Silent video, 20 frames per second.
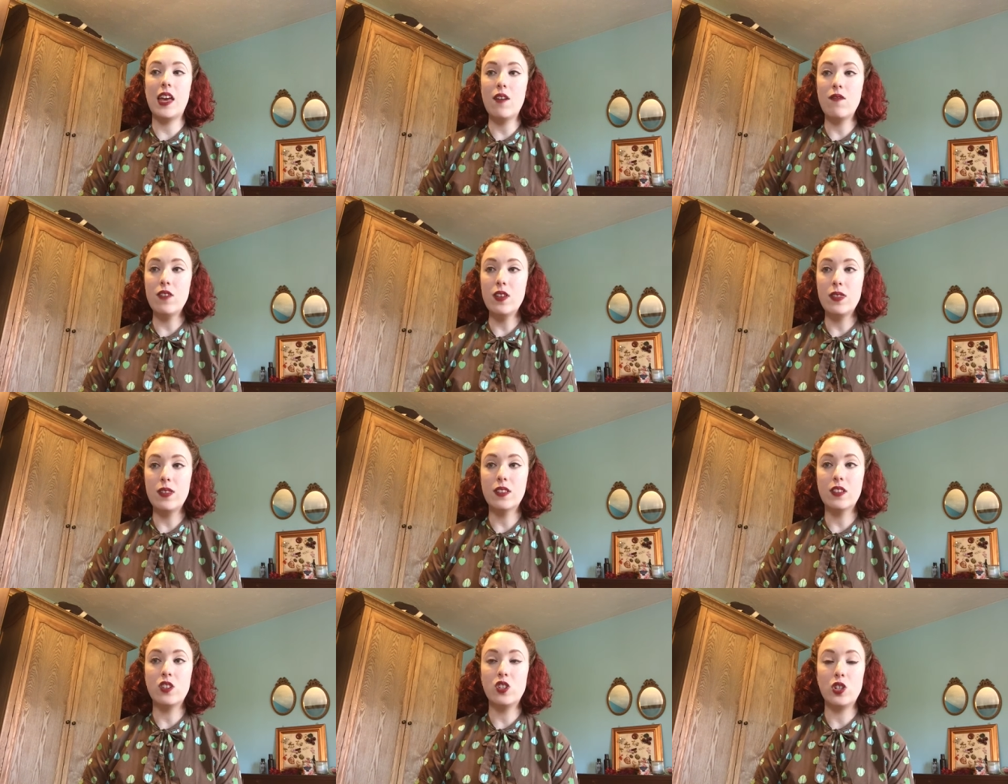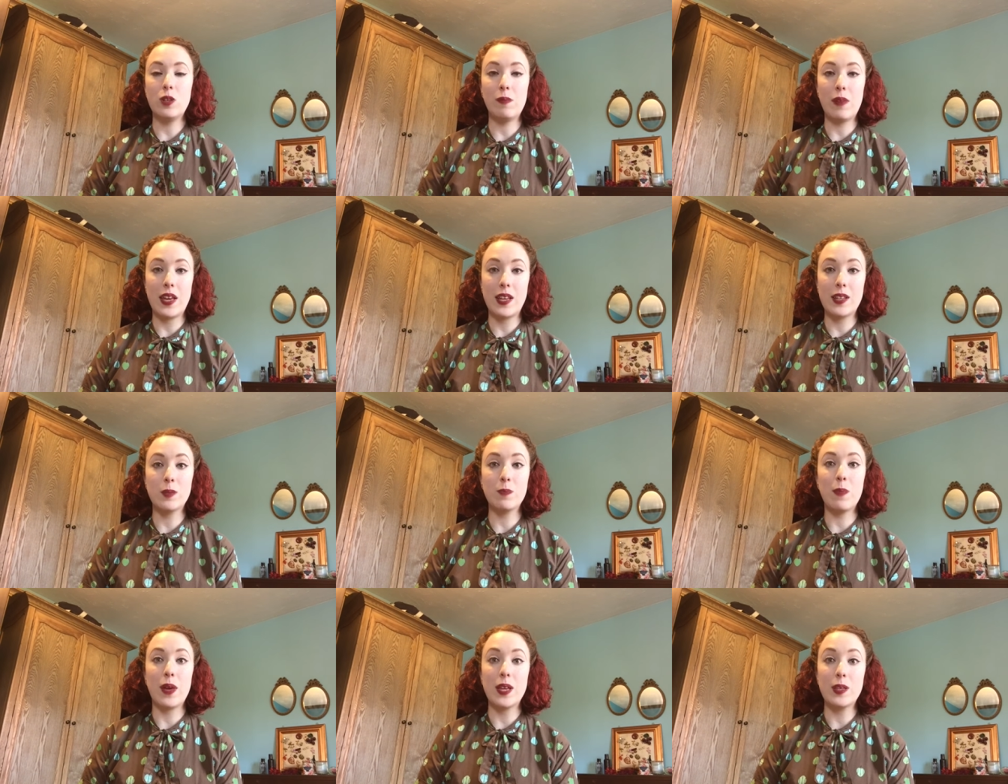Everything that she
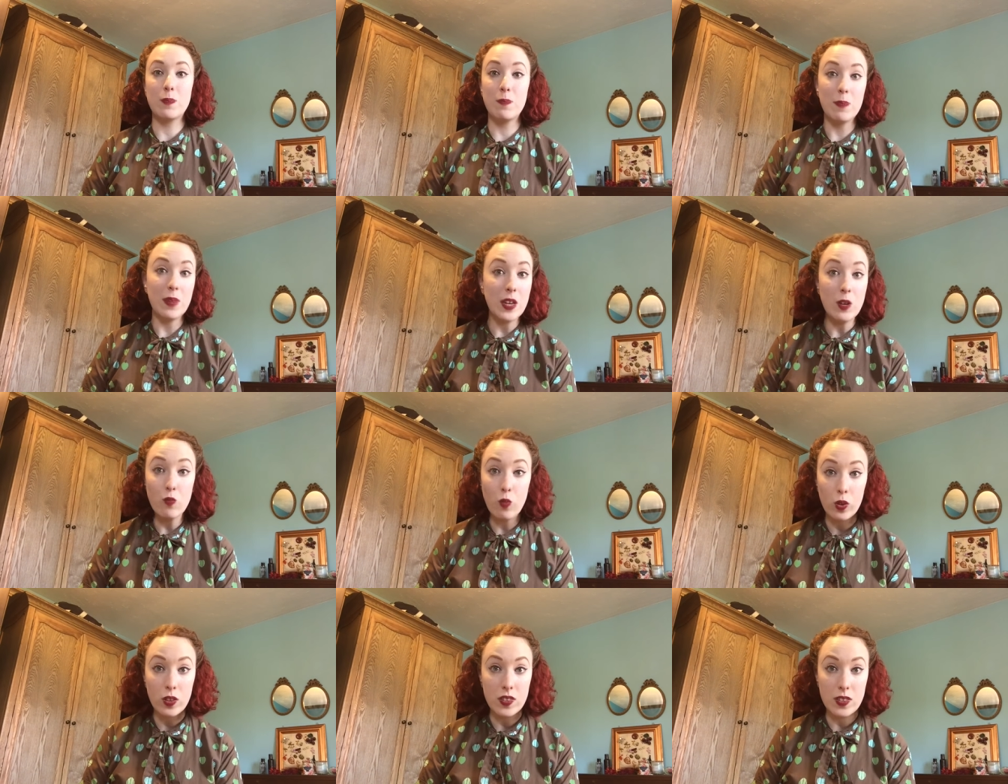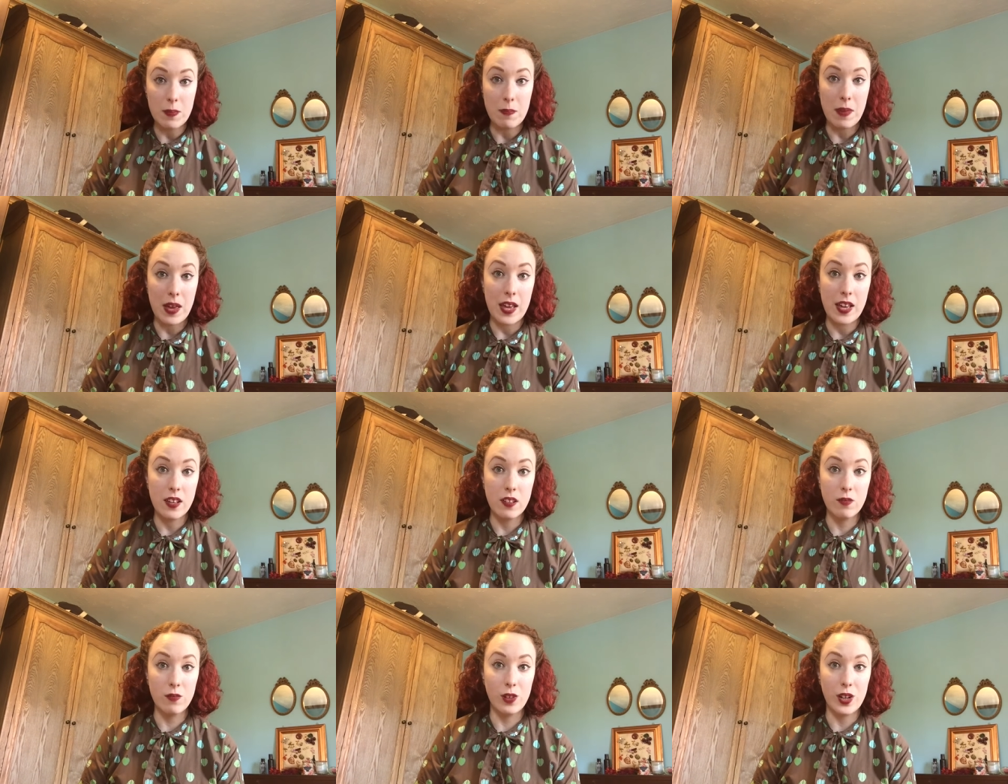makes makes me want to
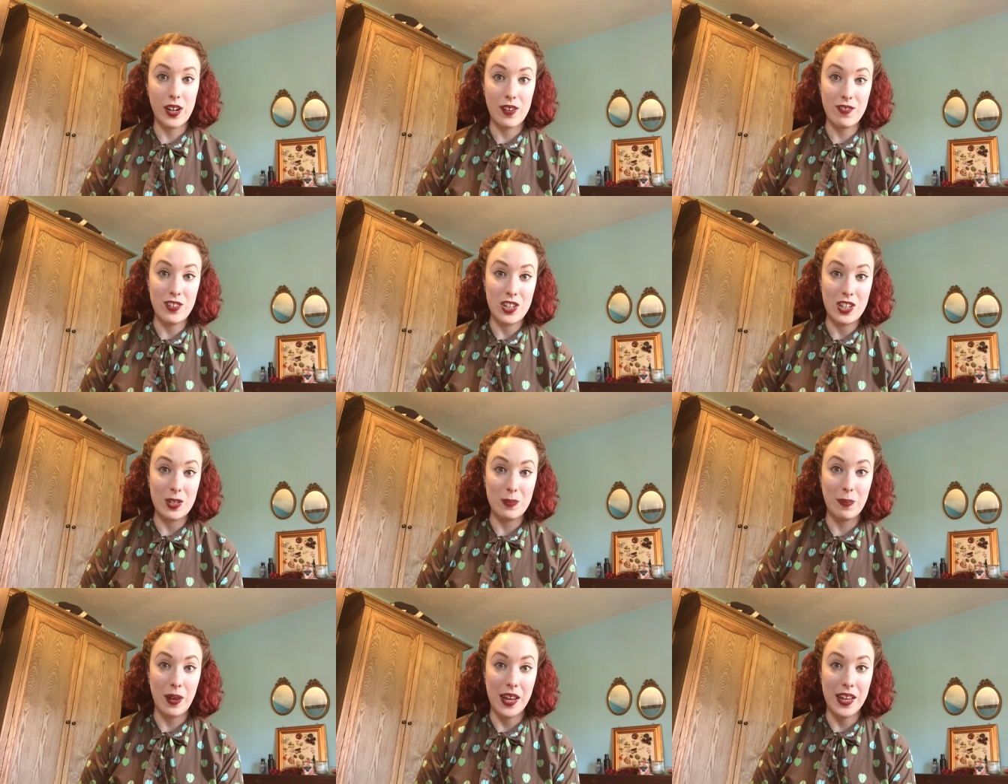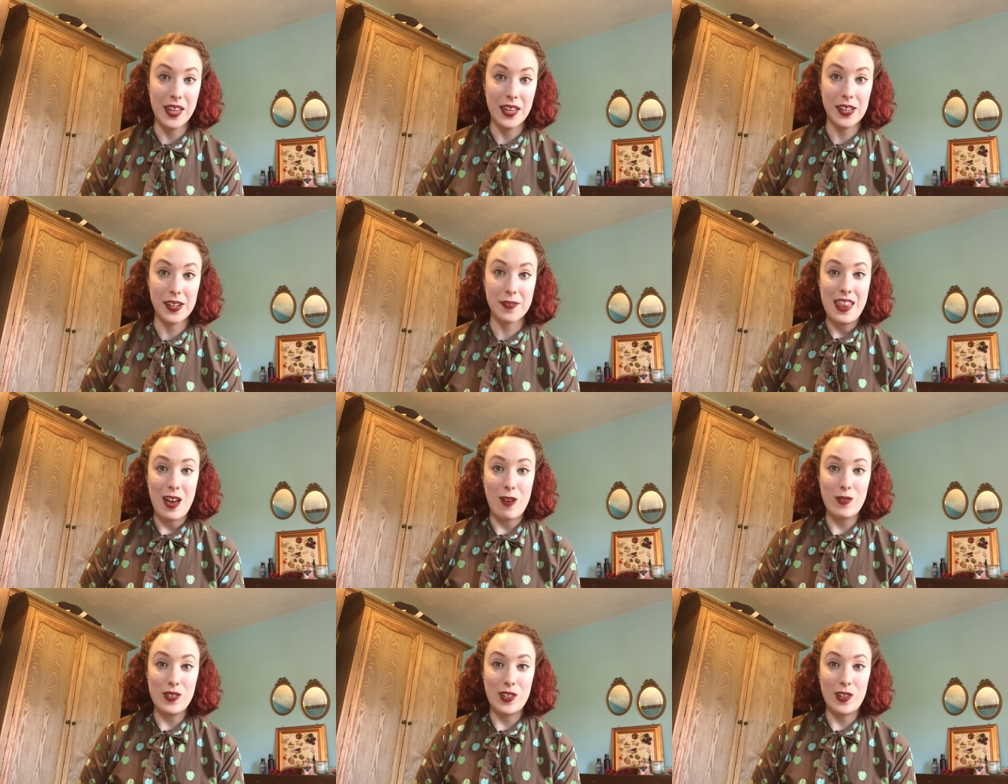make whatever she's making.
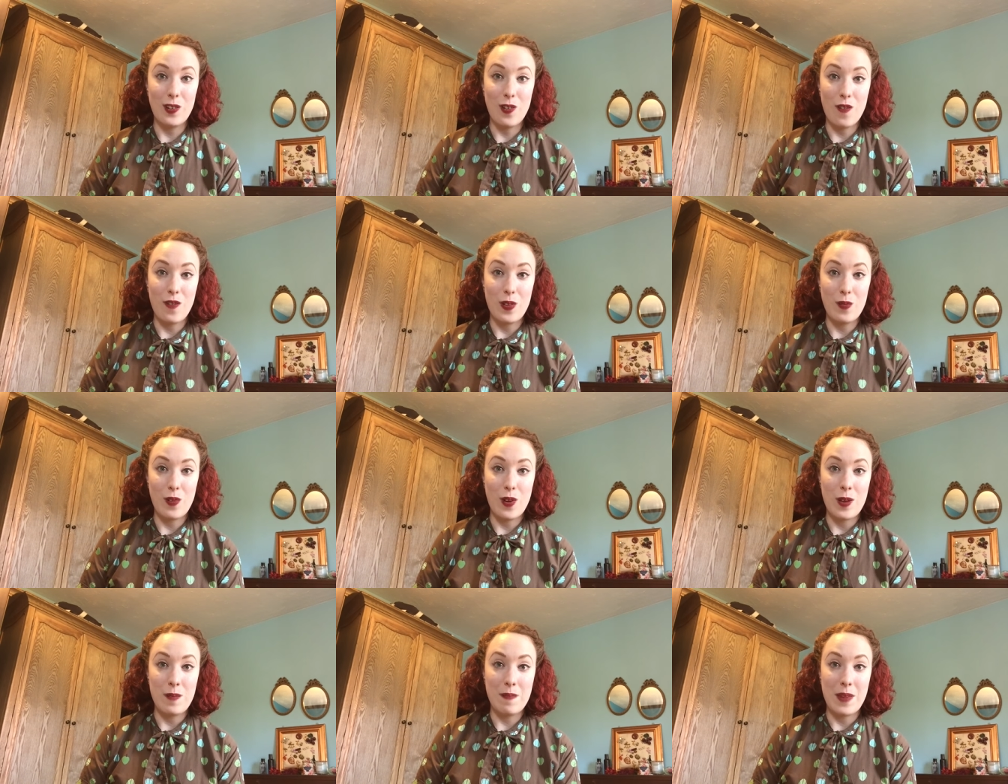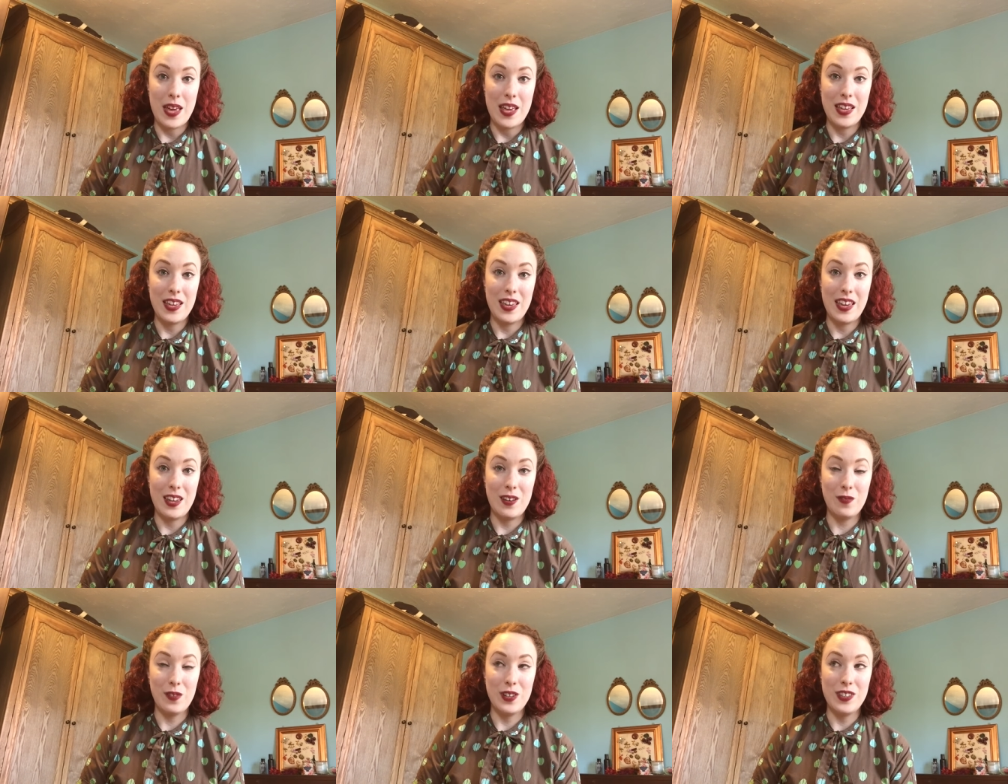That was a lot of the word make
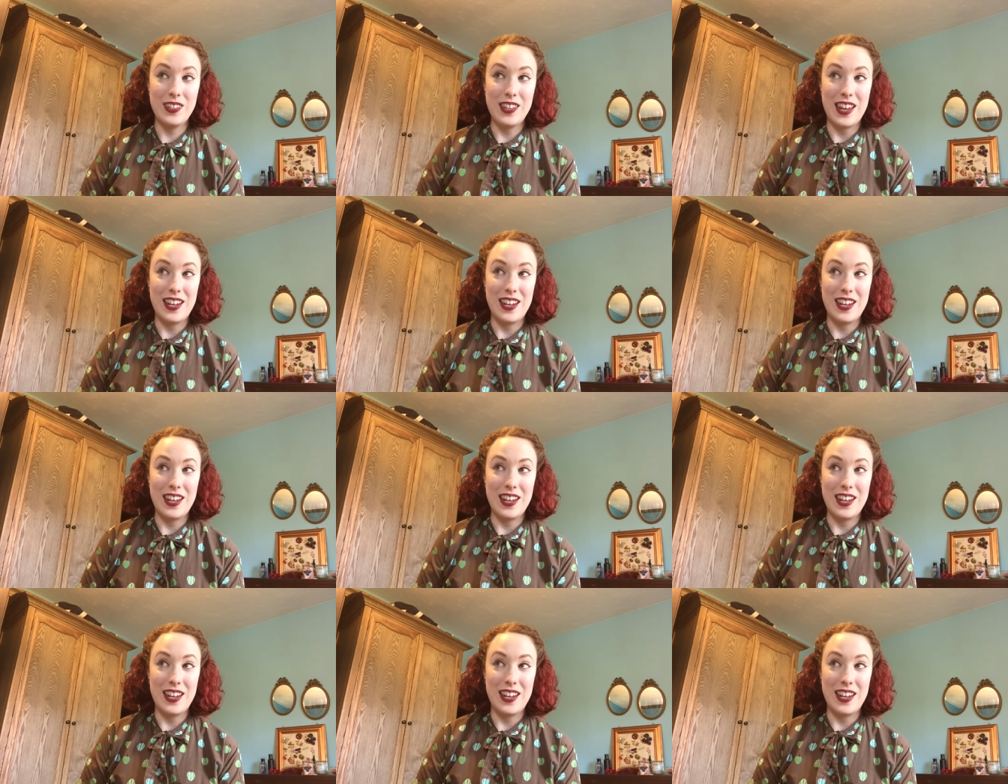in one